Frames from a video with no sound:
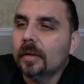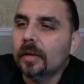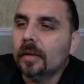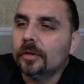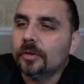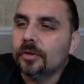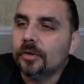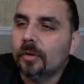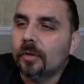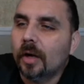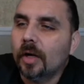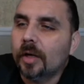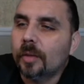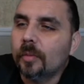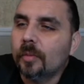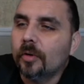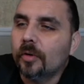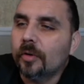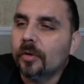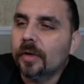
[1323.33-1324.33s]

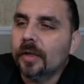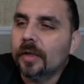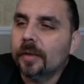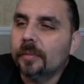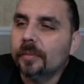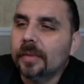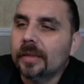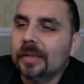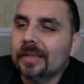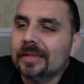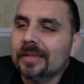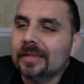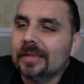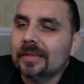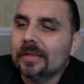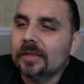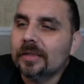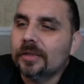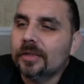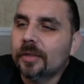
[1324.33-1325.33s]
Geronimo Cricket because
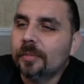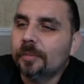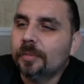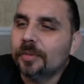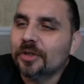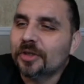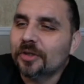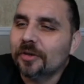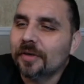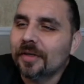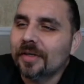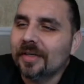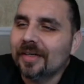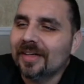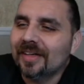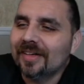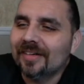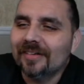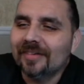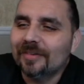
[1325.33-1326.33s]
it's a jumper screen.
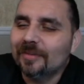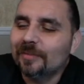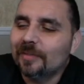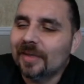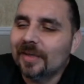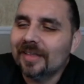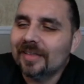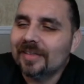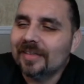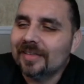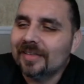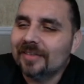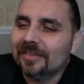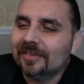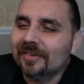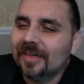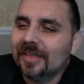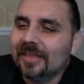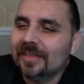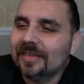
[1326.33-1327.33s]
I know, man. I think it's
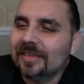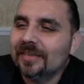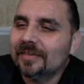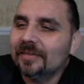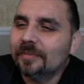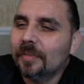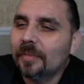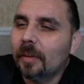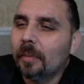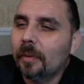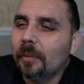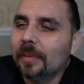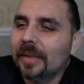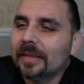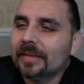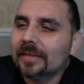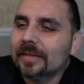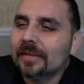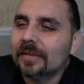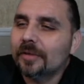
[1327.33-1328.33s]
crazy. Baba
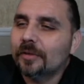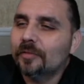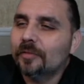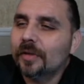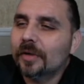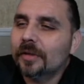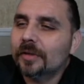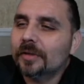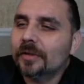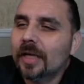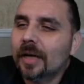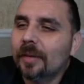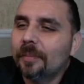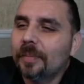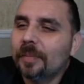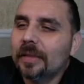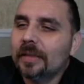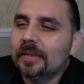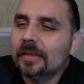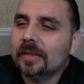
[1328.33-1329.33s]
Mesa said, you fuckers
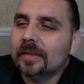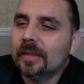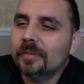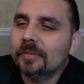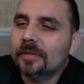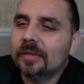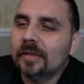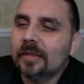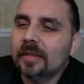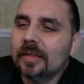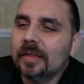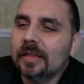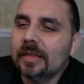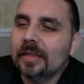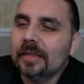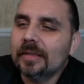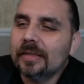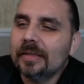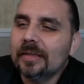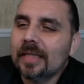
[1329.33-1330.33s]
got pizza and I'm stuck
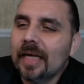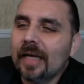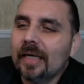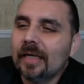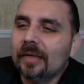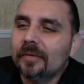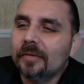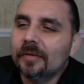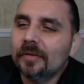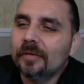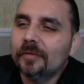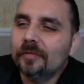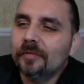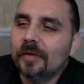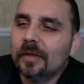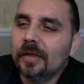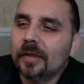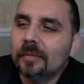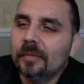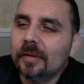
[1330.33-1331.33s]
eating salad. What the
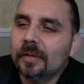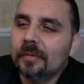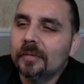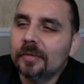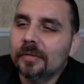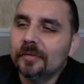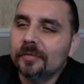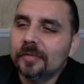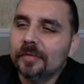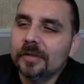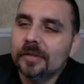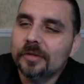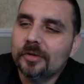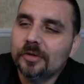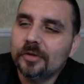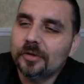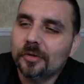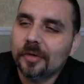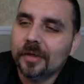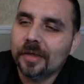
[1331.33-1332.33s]
fuck? I'm coming to
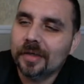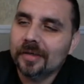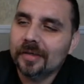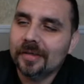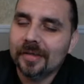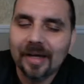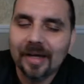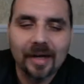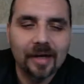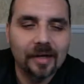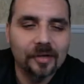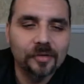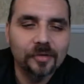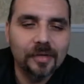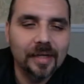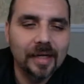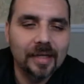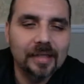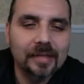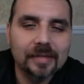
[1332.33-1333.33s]
visit you, Cricket. Nah, you
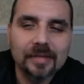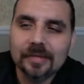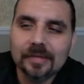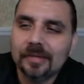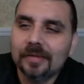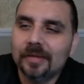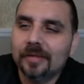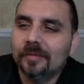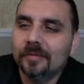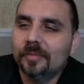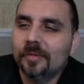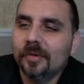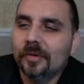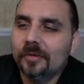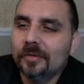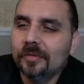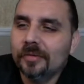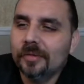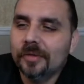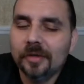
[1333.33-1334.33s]
can't eat this stuff,
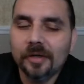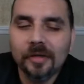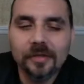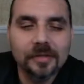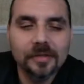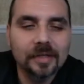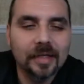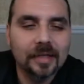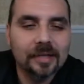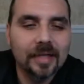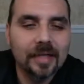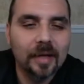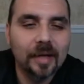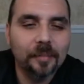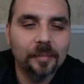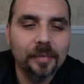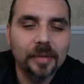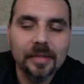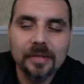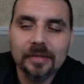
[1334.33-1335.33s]
bro. You're on that
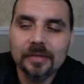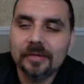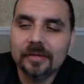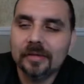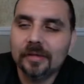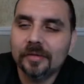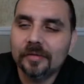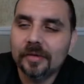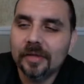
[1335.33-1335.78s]
diabetes stuff.